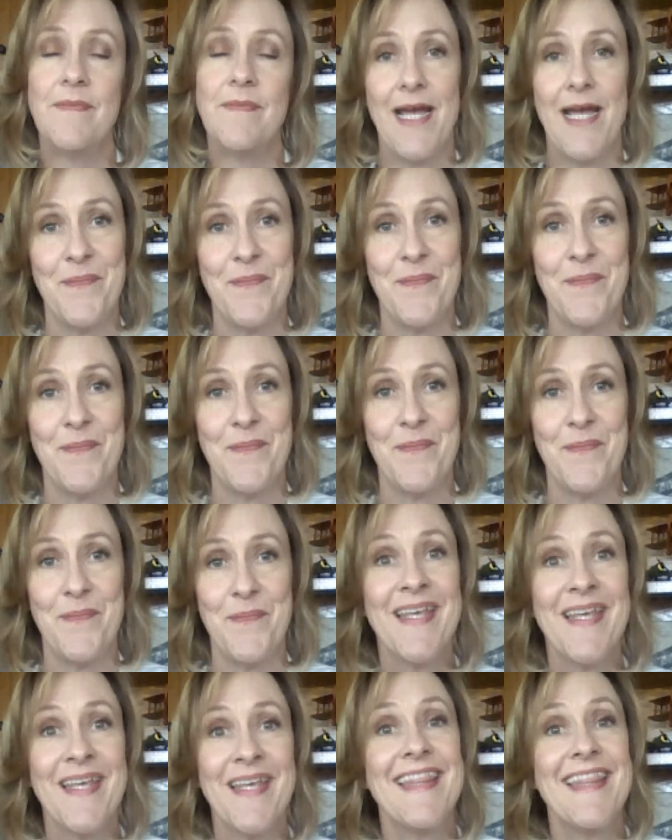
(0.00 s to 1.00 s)
Now,
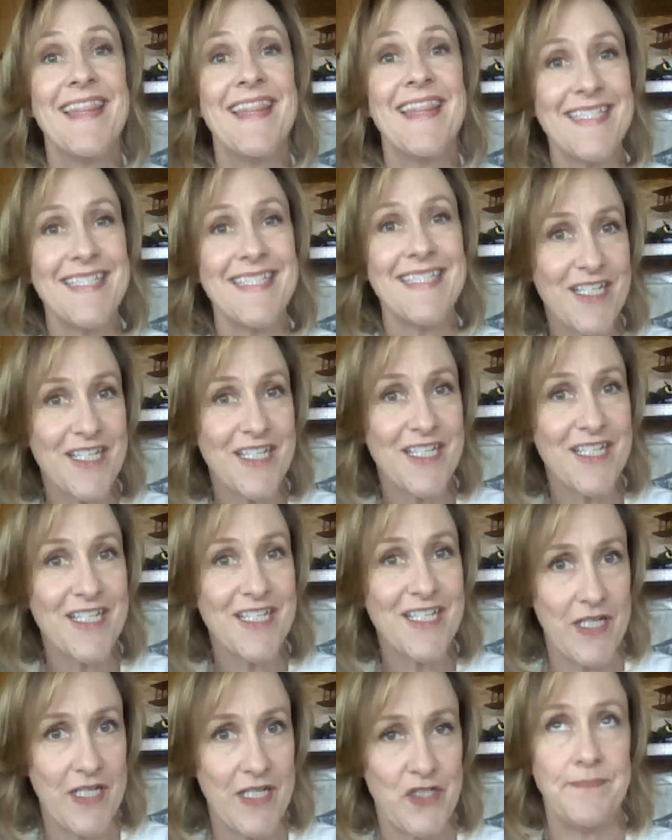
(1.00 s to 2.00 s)
this next
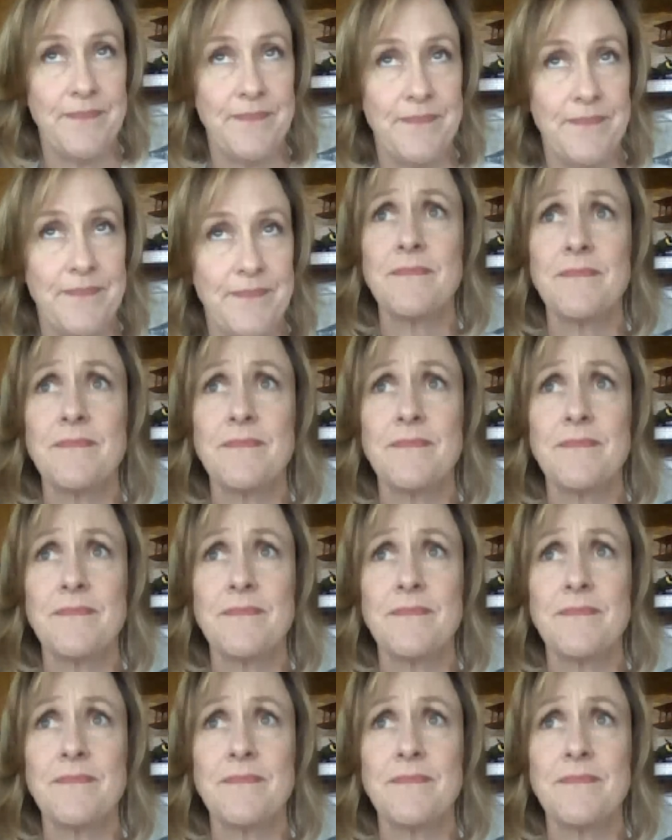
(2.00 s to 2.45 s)
question